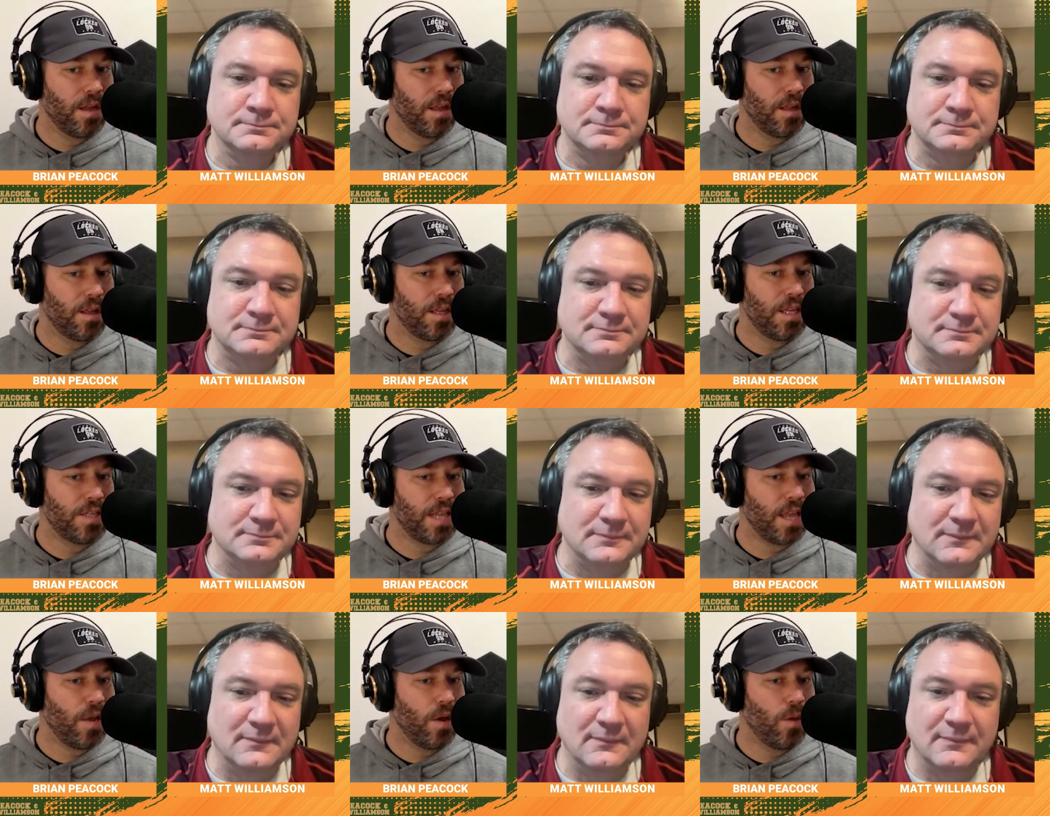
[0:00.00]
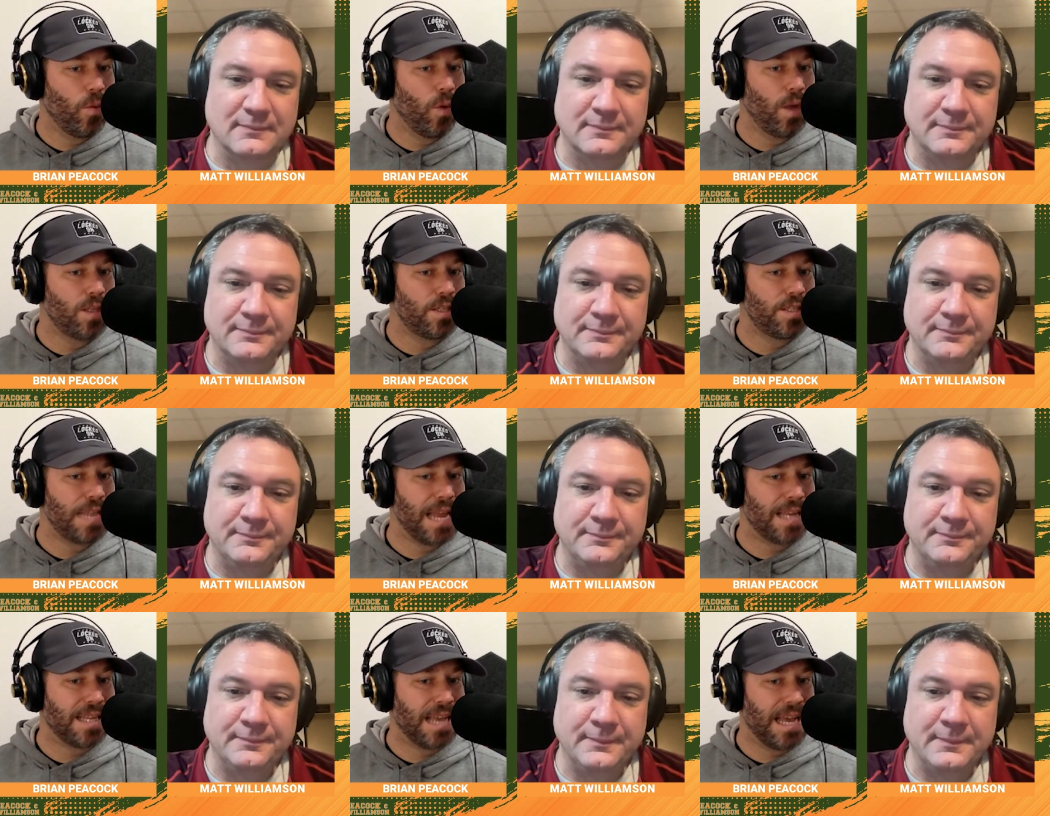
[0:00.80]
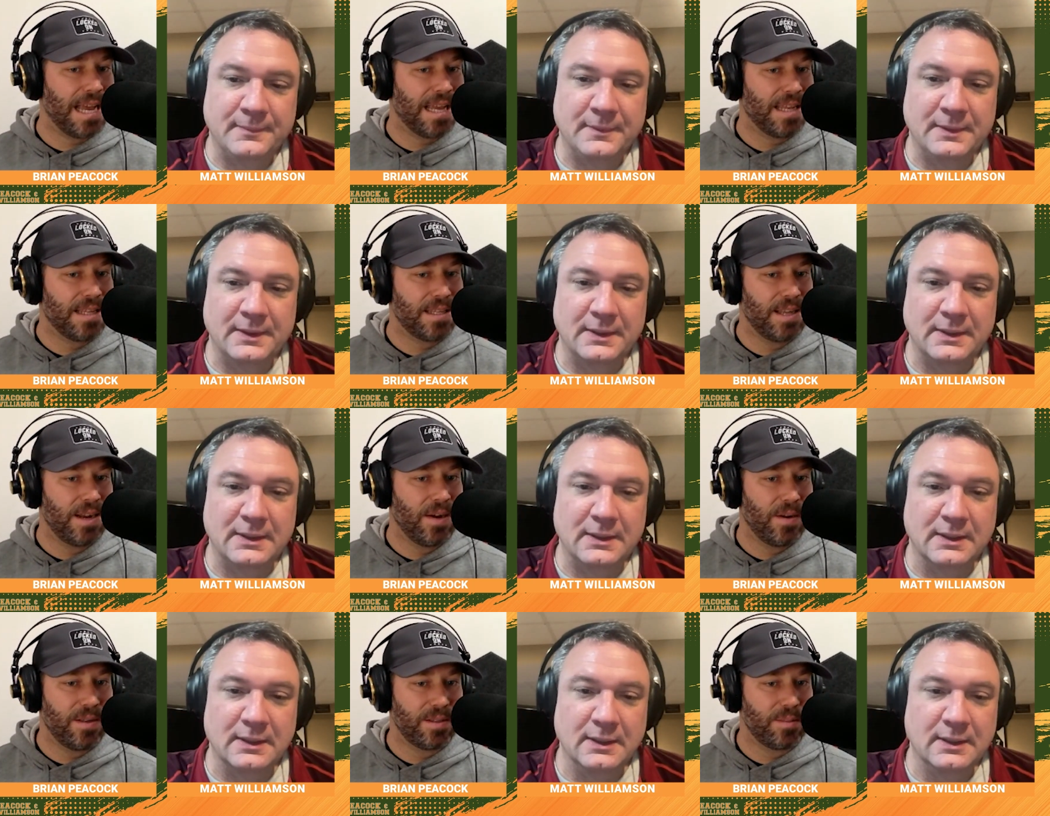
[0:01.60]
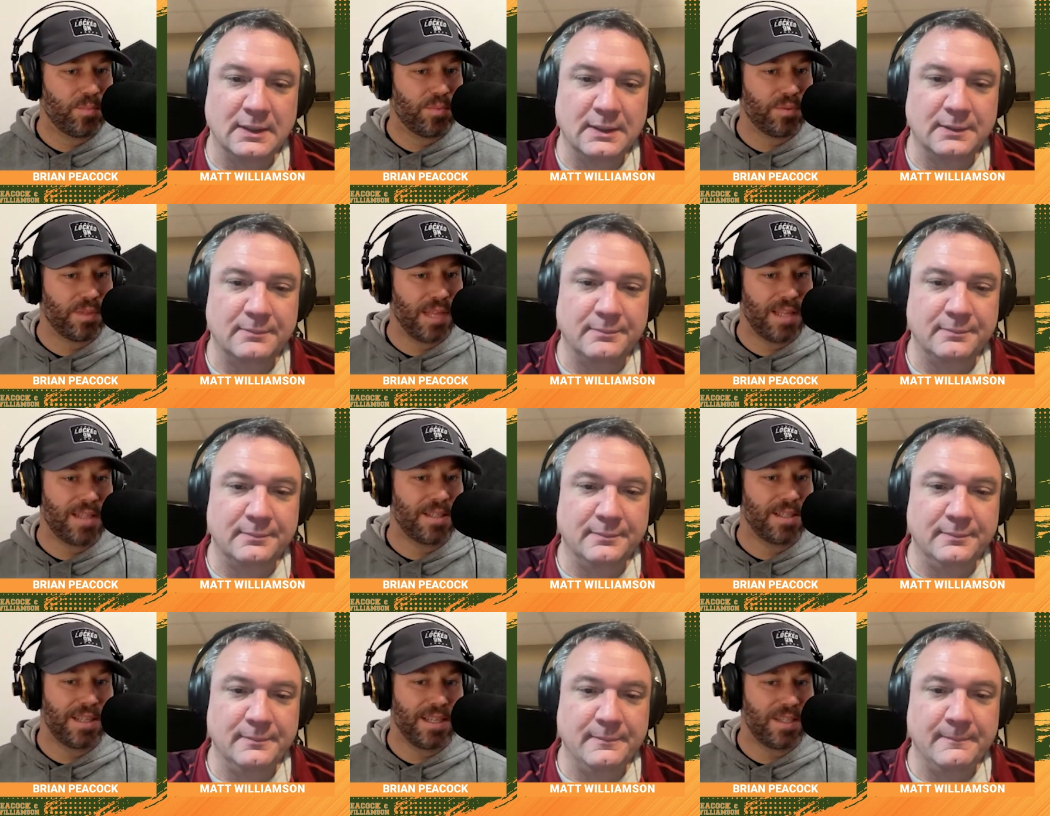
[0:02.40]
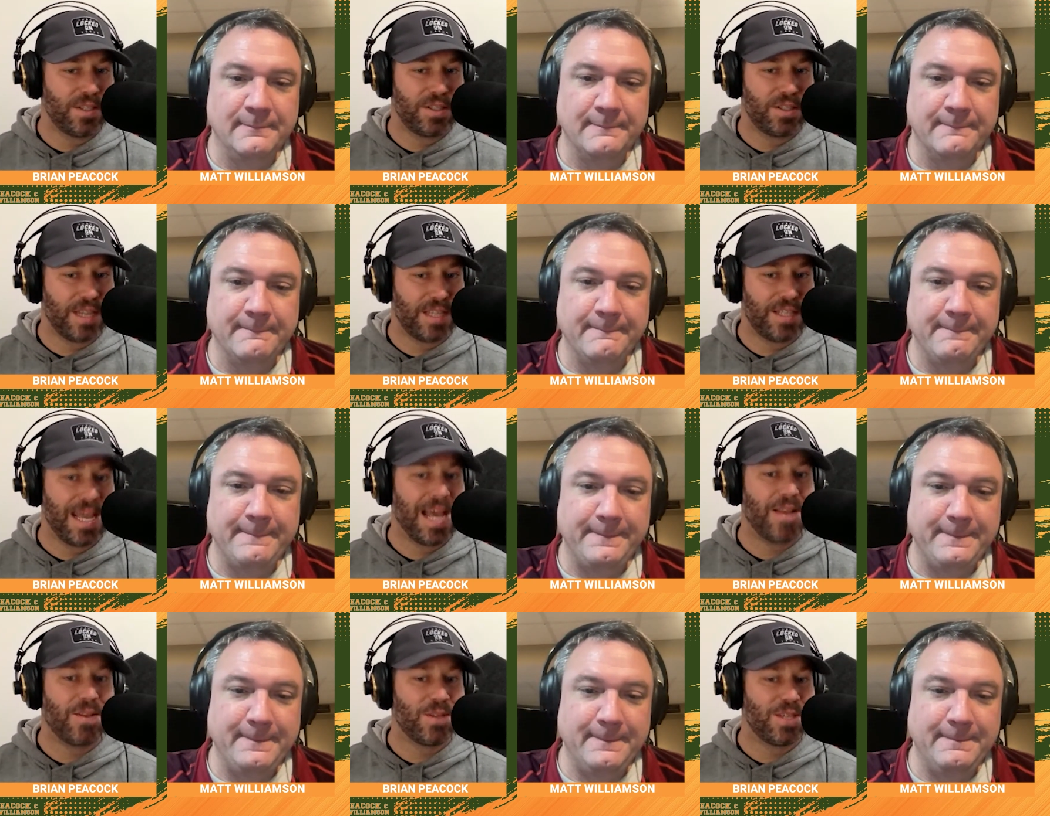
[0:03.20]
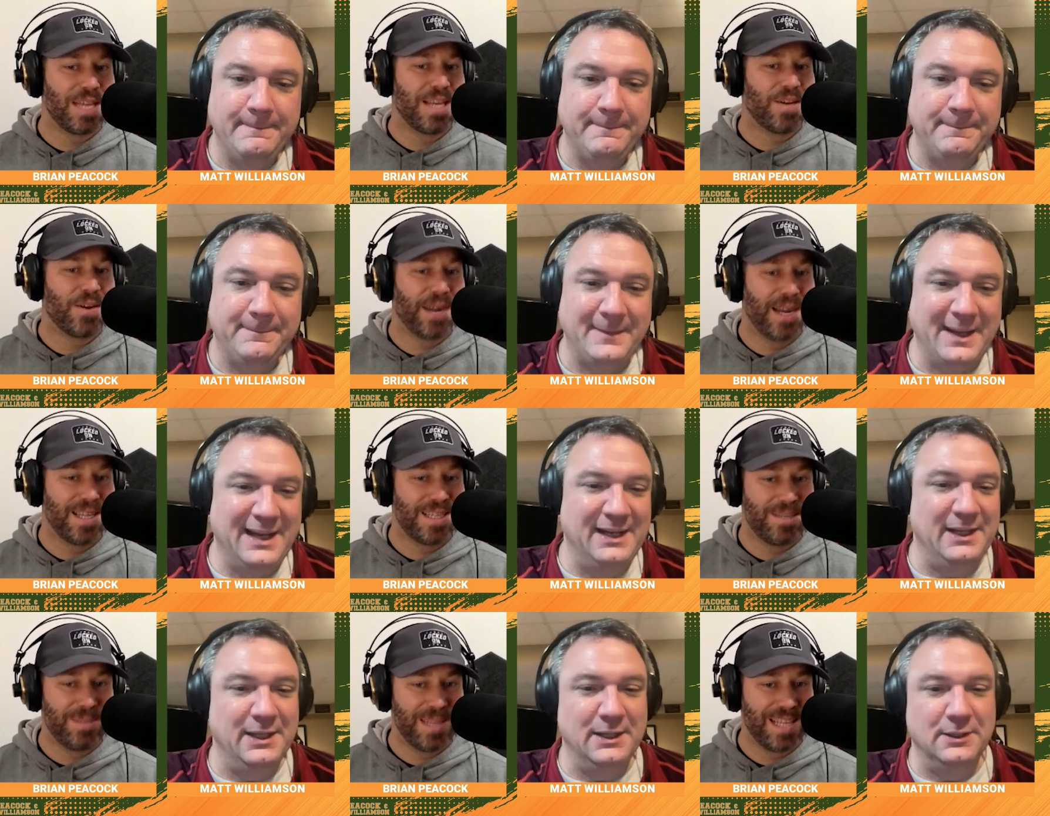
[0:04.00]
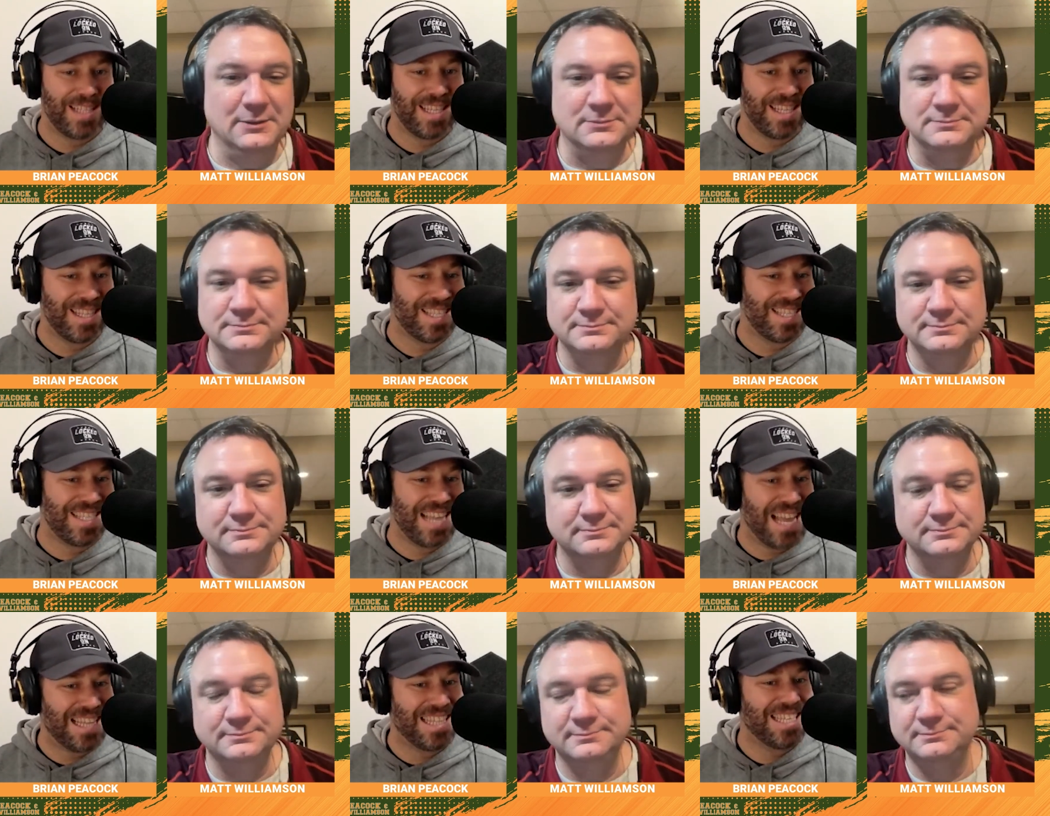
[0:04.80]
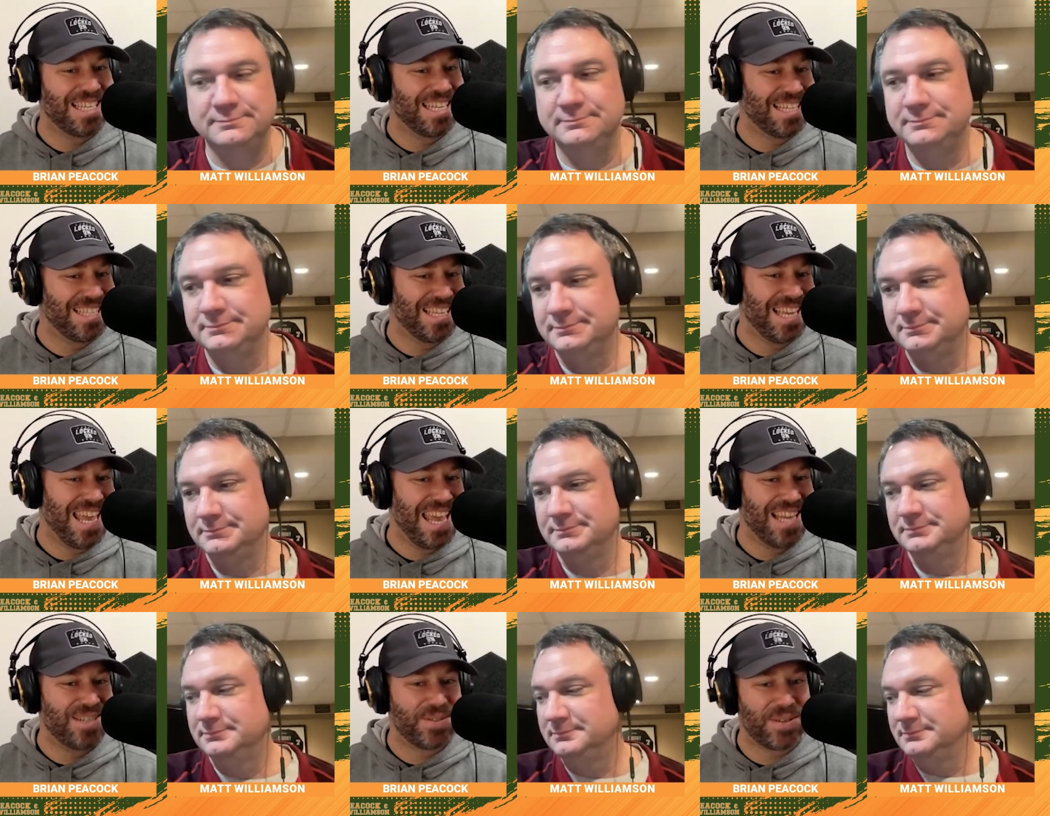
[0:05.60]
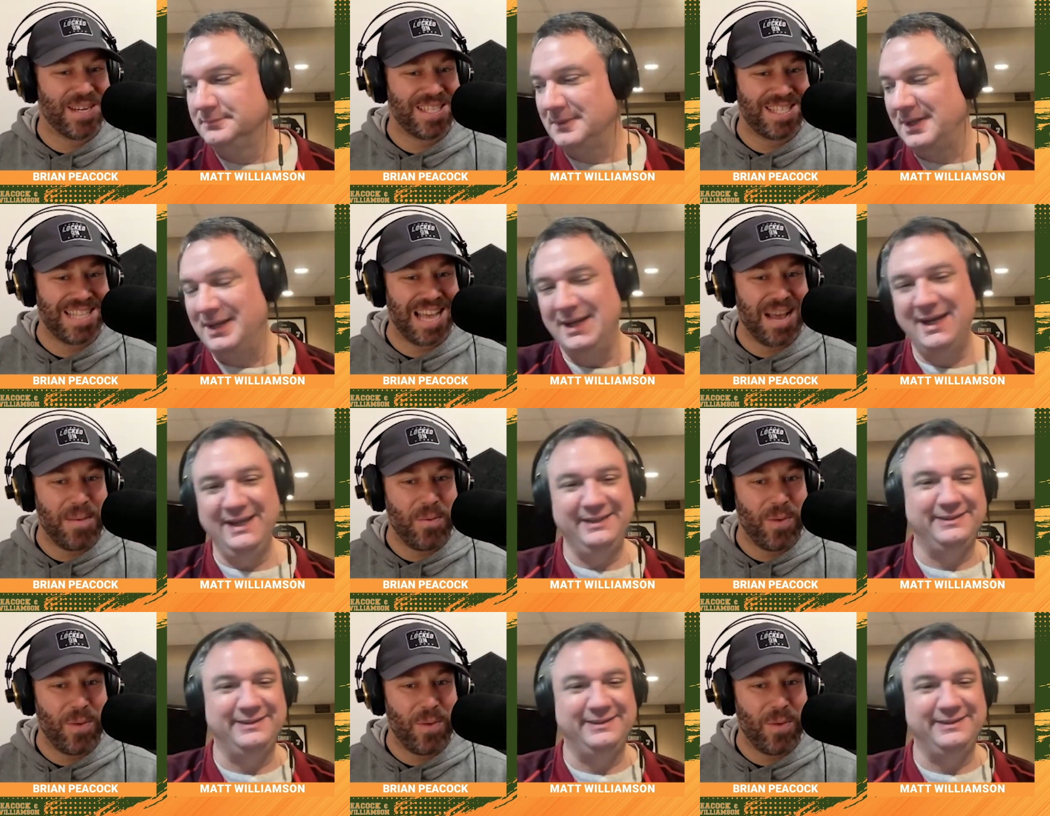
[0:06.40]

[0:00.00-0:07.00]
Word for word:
Speaker 1: uh, he's like a, a, one stat guy, you know. Let the, he just like tackles like crazy. that's like the stat that he, you can't trust that. I